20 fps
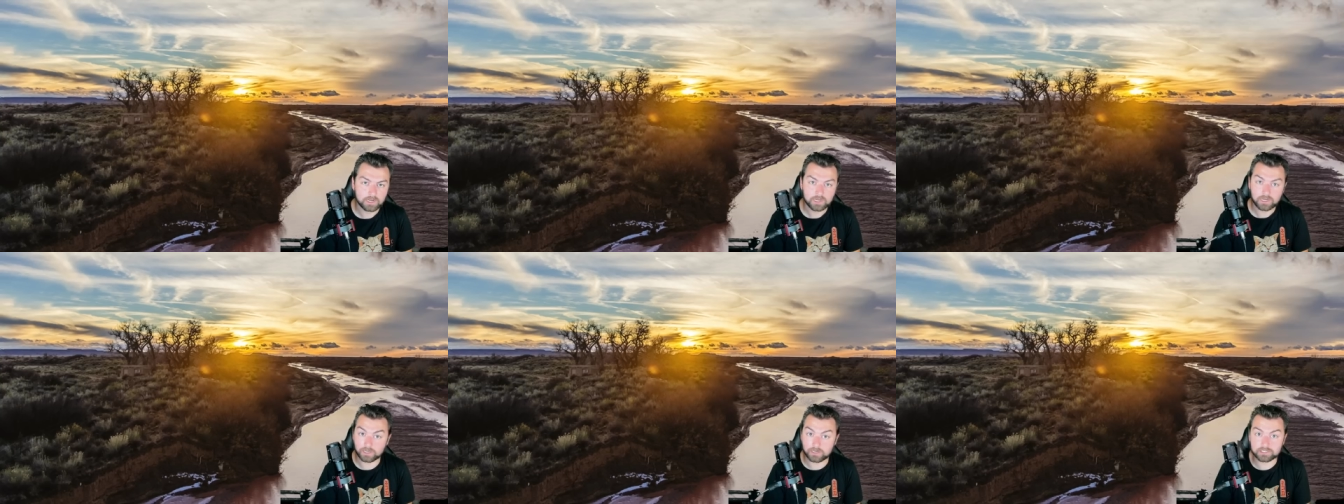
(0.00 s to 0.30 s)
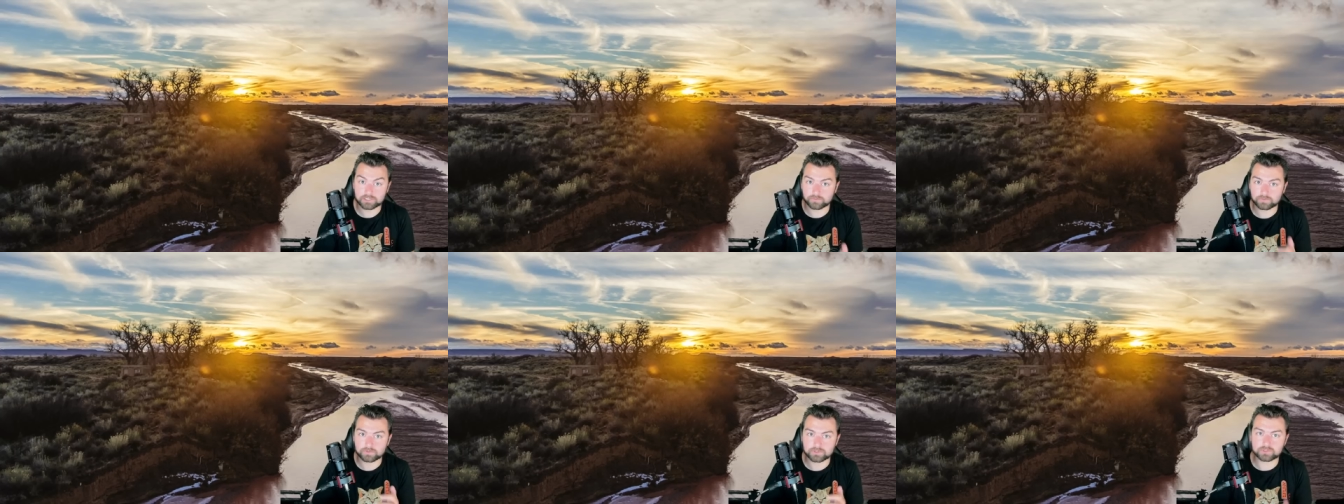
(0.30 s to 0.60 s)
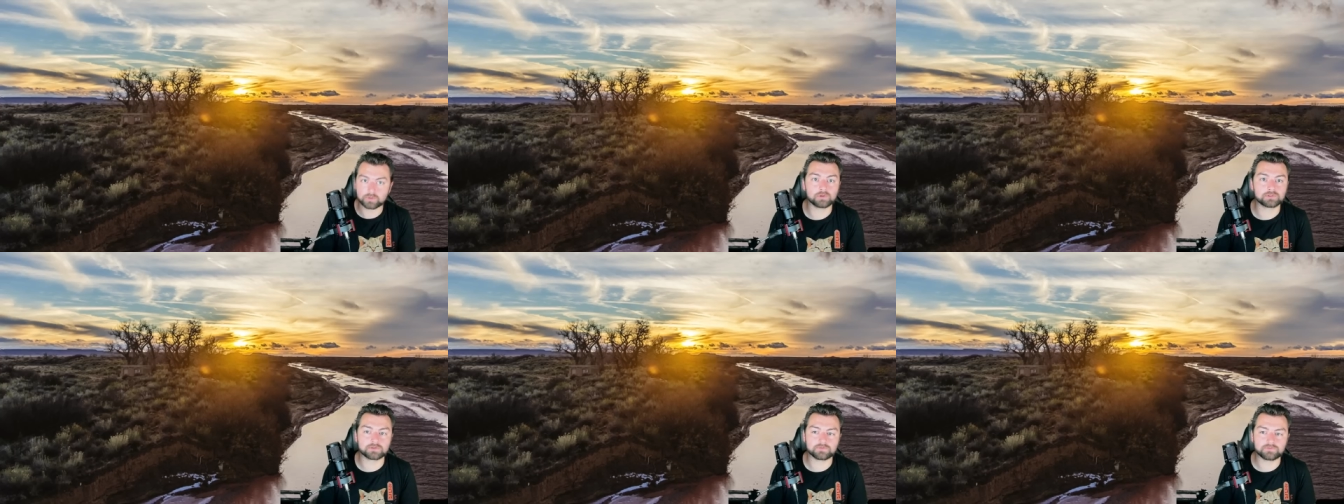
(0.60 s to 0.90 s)
and as a
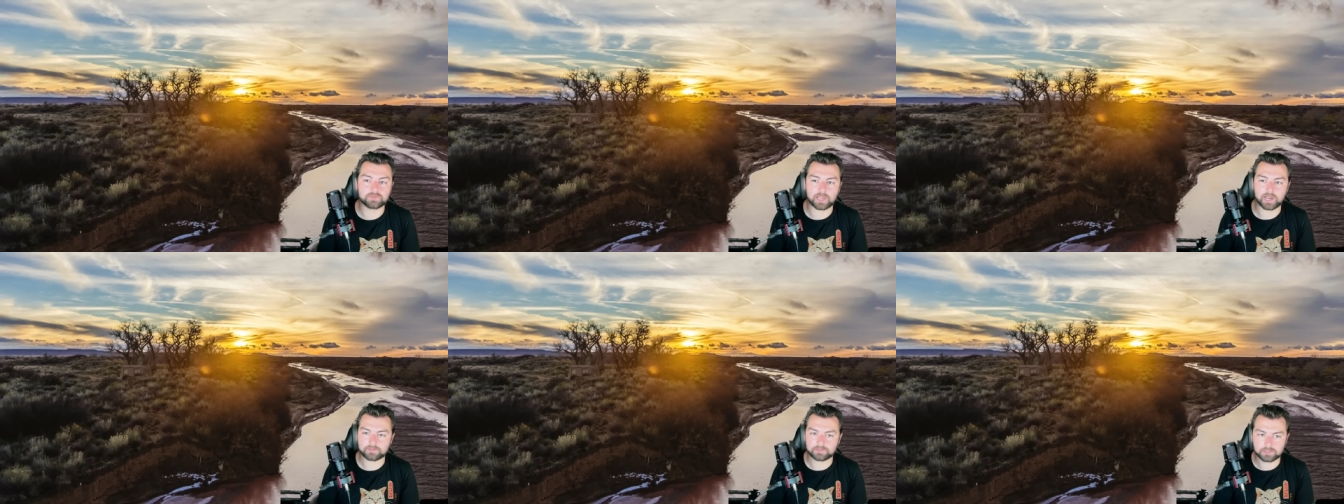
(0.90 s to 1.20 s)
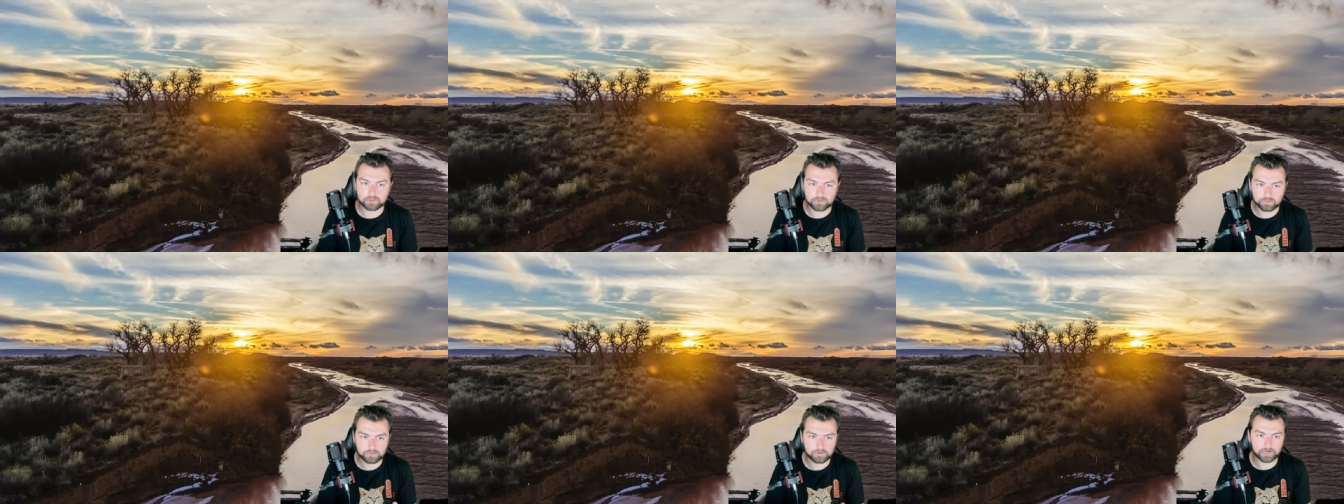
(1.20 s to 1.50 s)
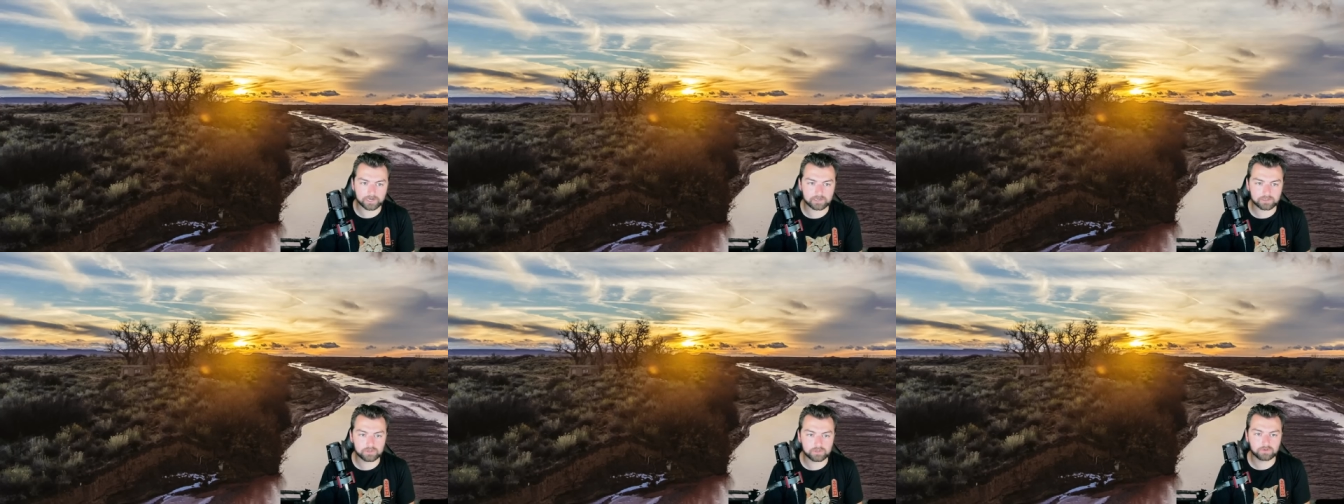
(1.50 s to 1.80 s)
result of that, the
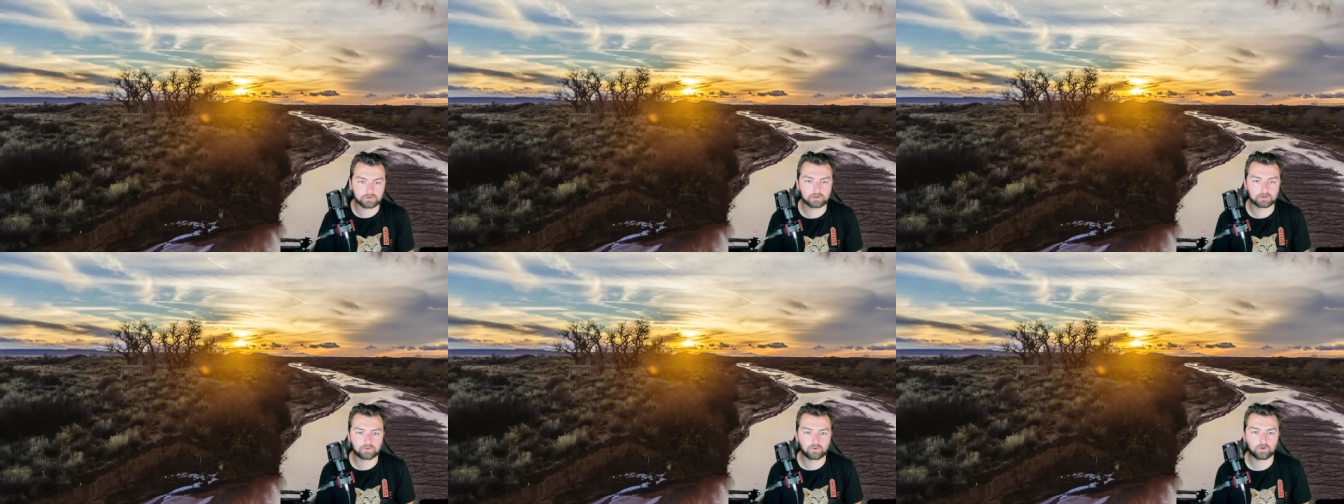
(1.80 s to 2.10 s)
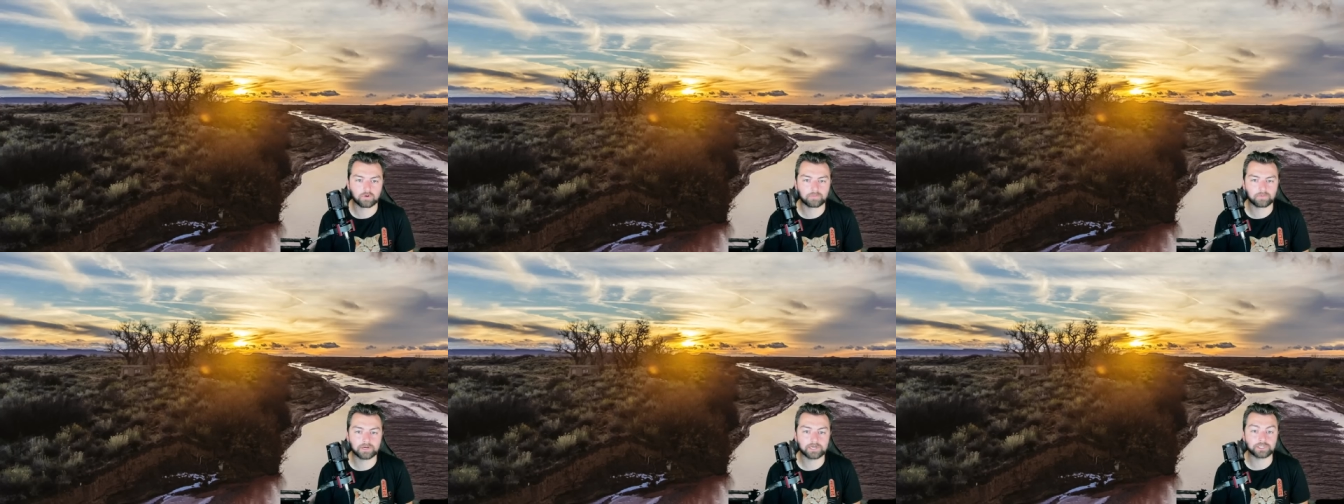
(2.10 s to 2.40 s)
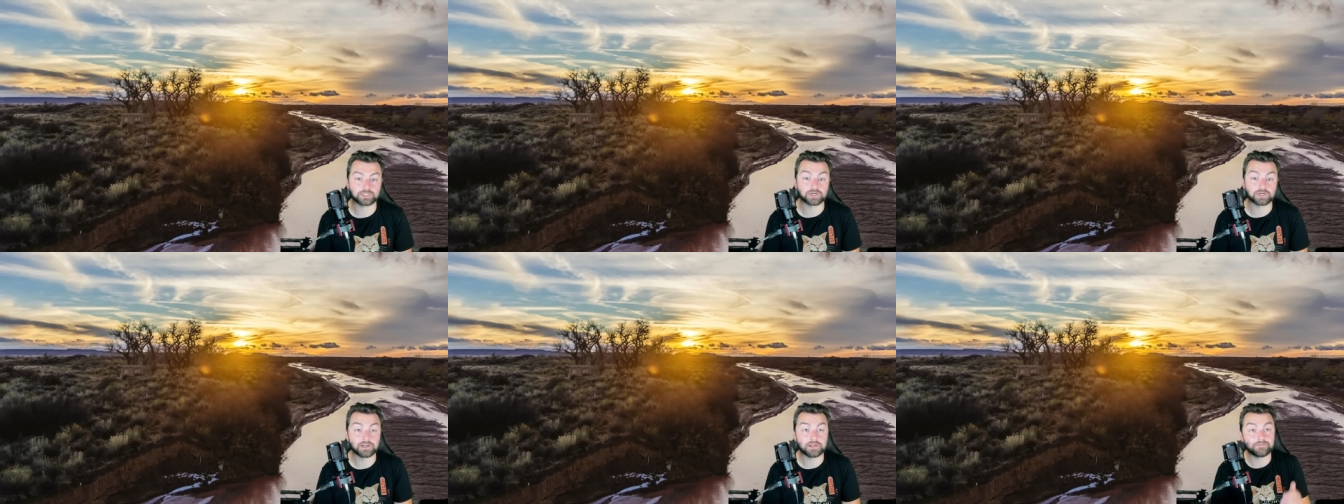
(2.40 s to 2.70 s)
United Nuclear Corporation